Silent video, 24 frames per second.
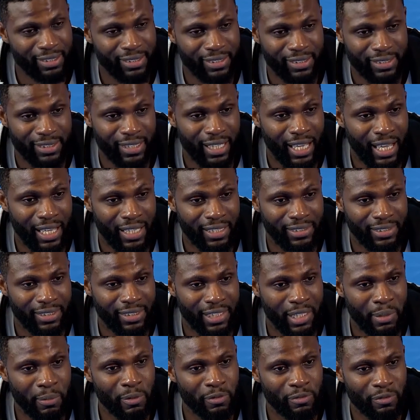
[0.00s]
the sky is
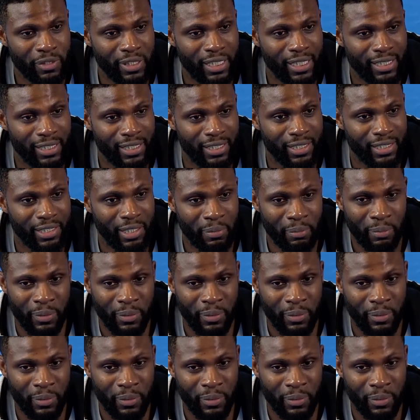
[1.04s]
the limit for that kid.